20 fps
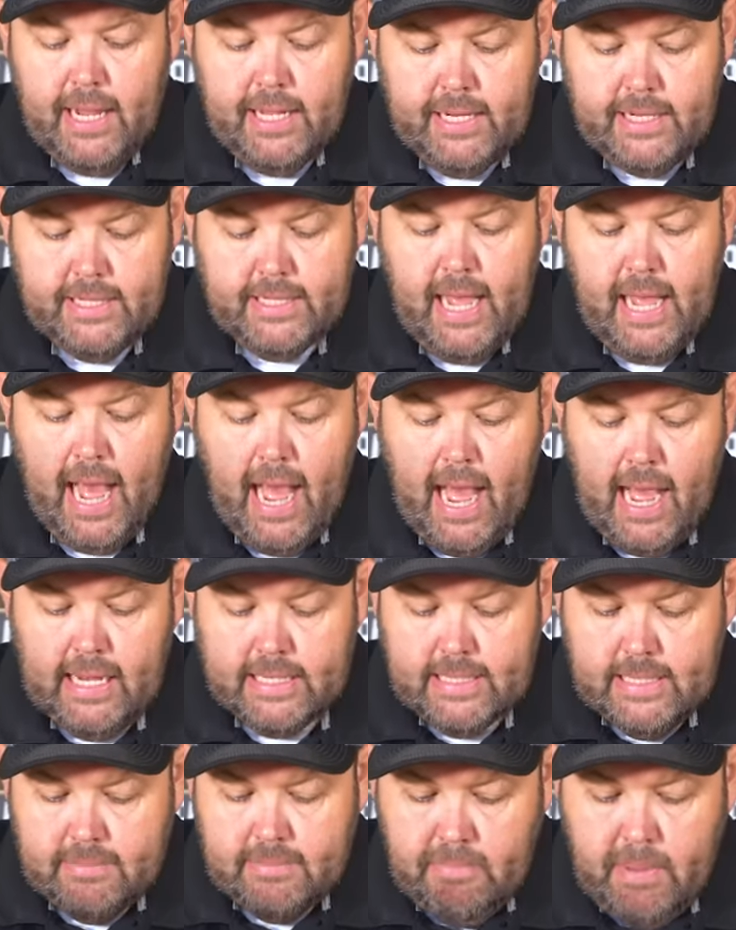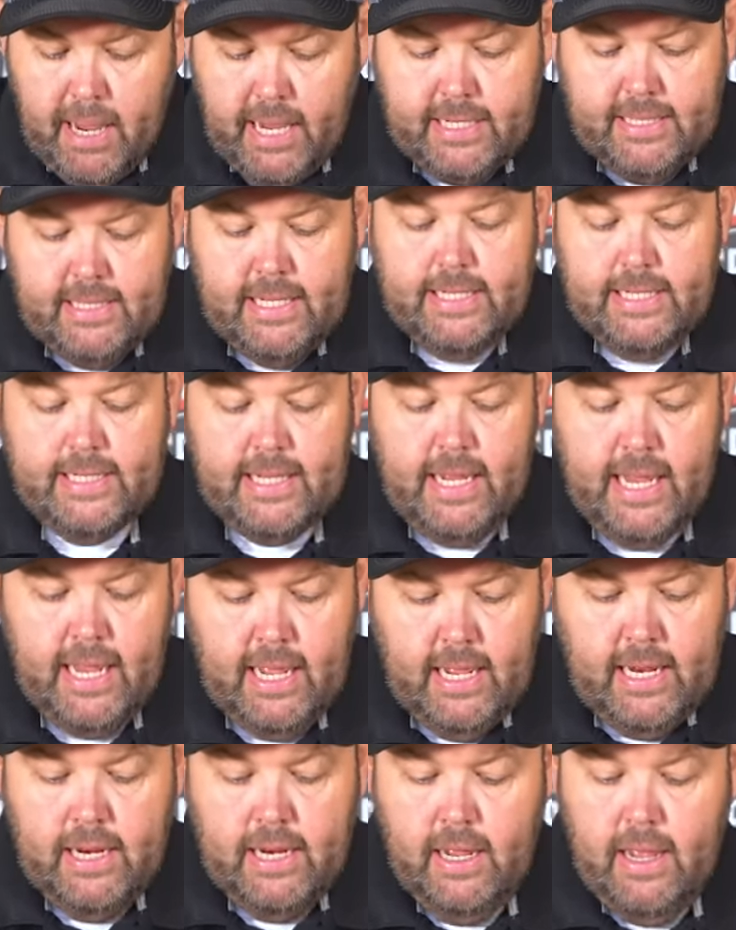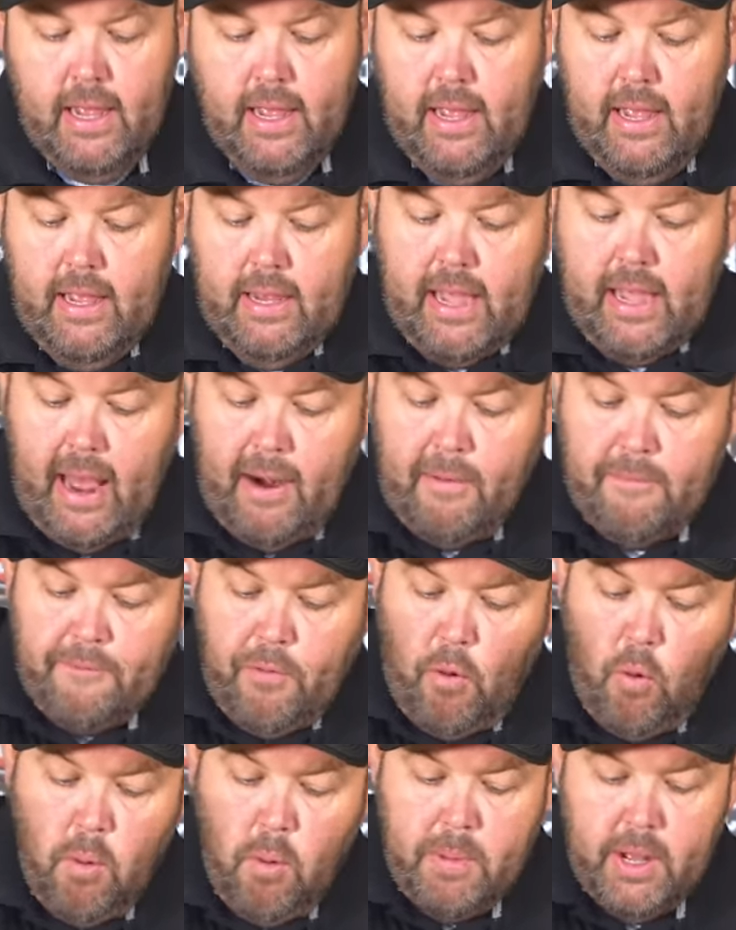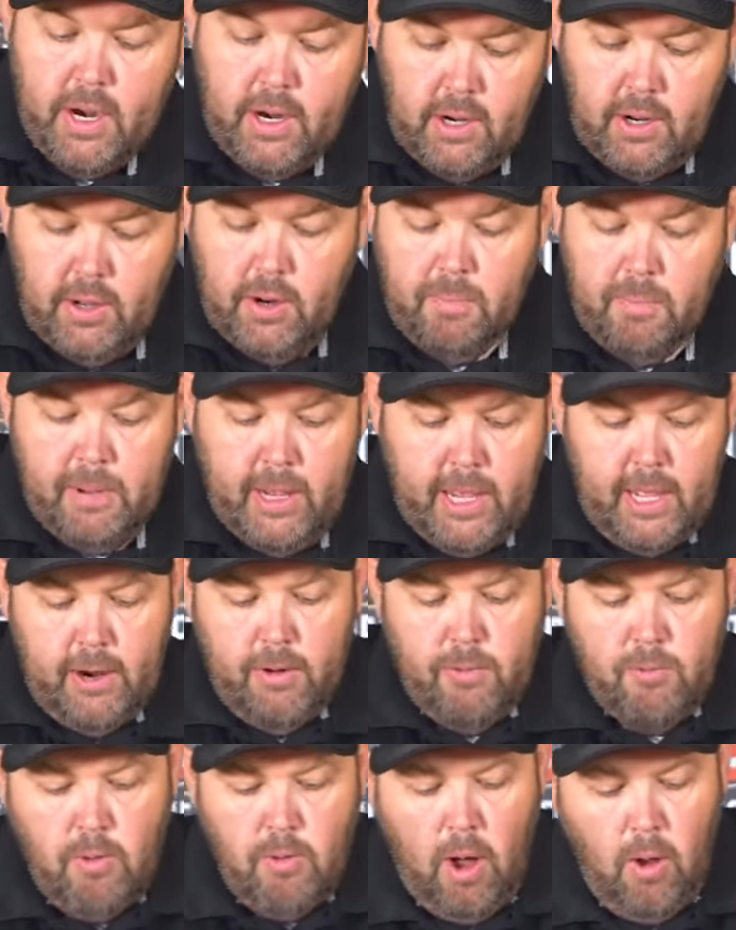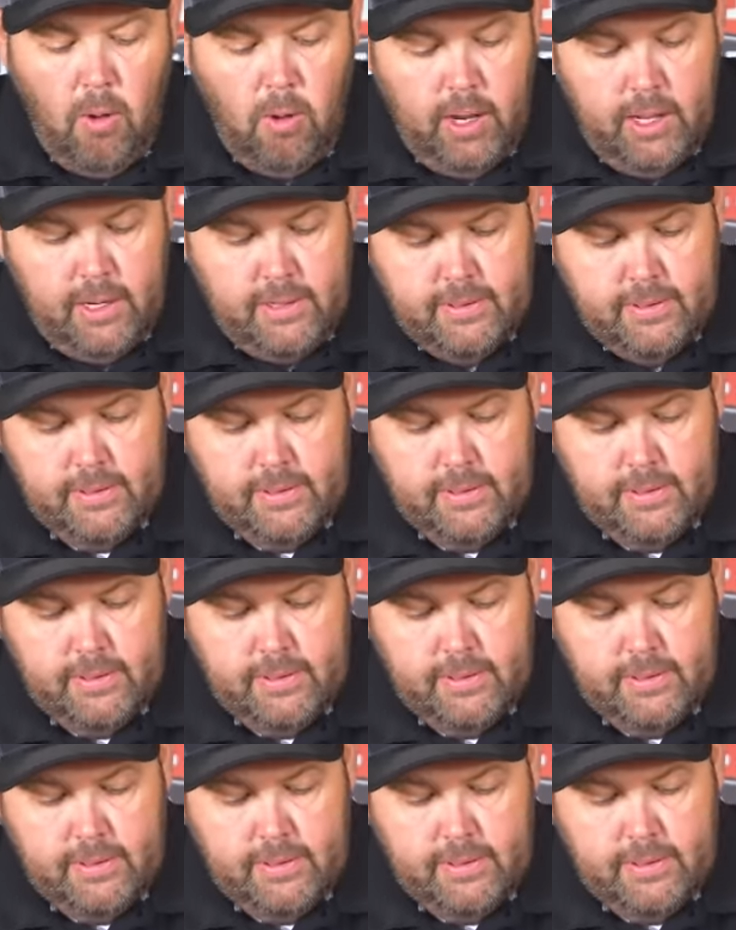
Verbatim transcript: this, guys, and mix this in, kind of form it a little bit, roll it.